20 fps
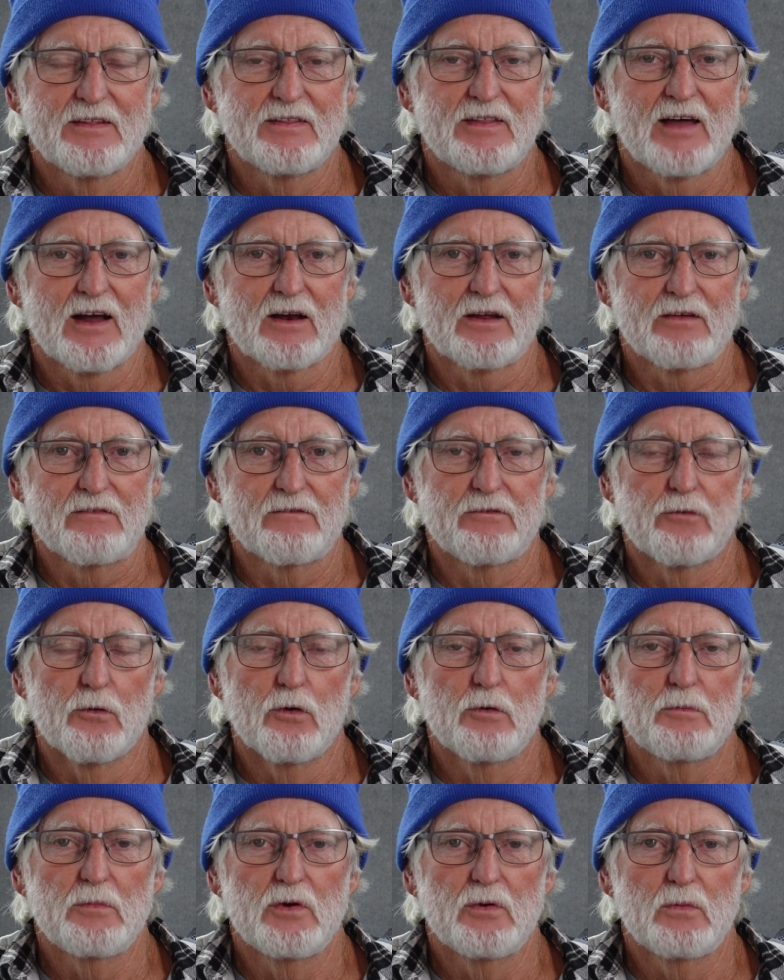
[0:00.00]
That'll
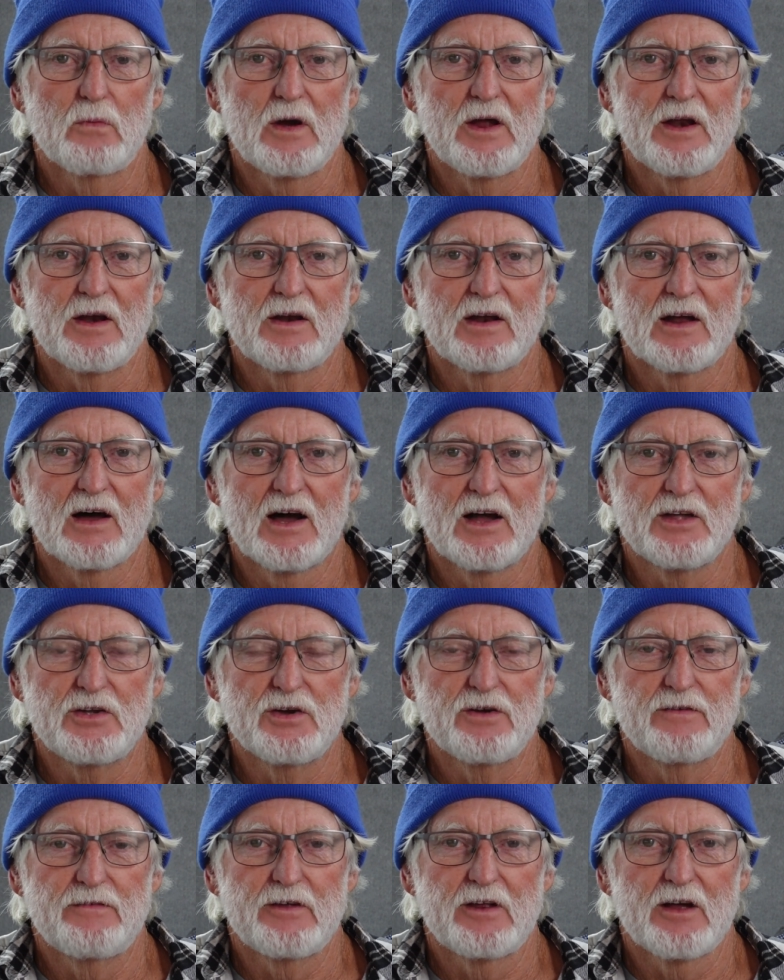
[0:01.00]
inform you when uh,
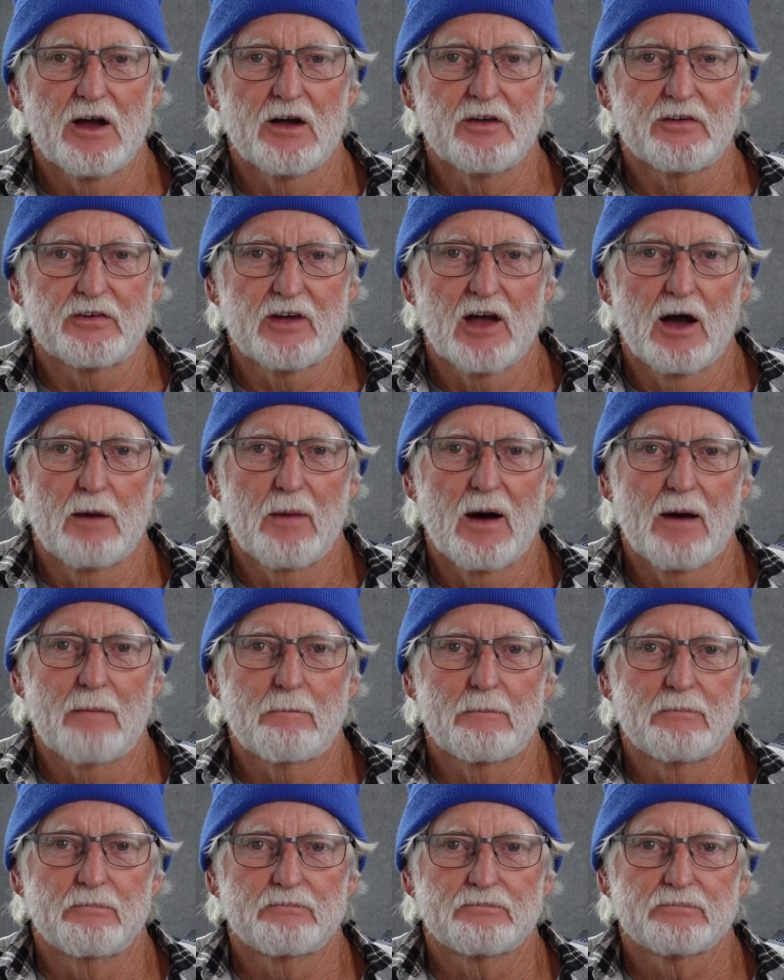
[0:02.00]
new videos come
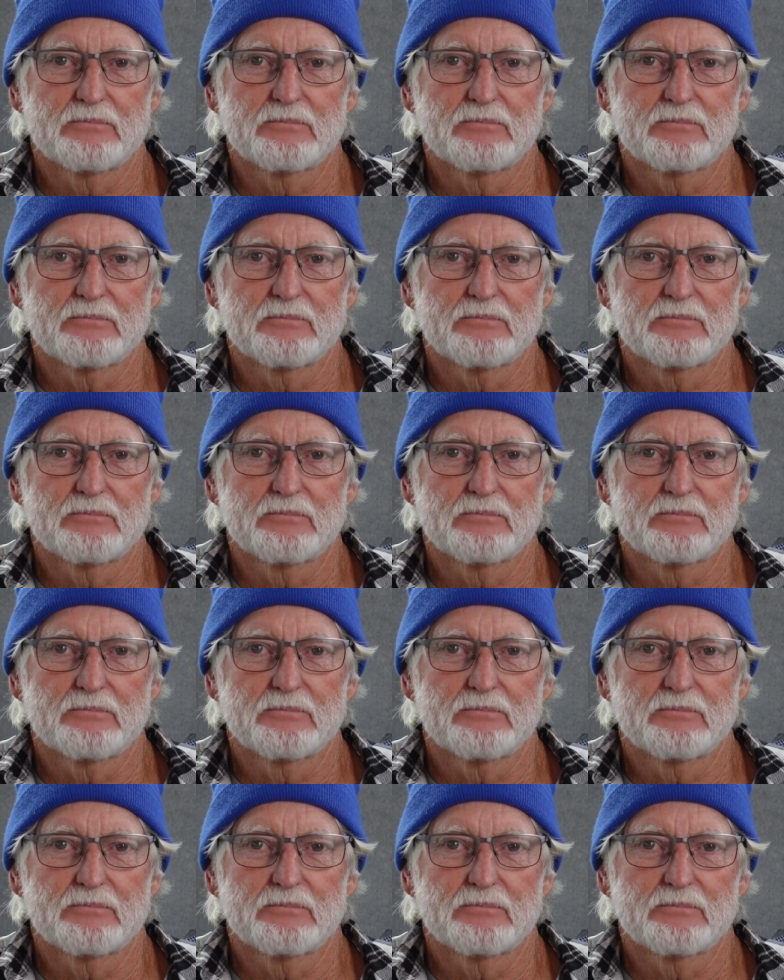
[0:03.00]
up.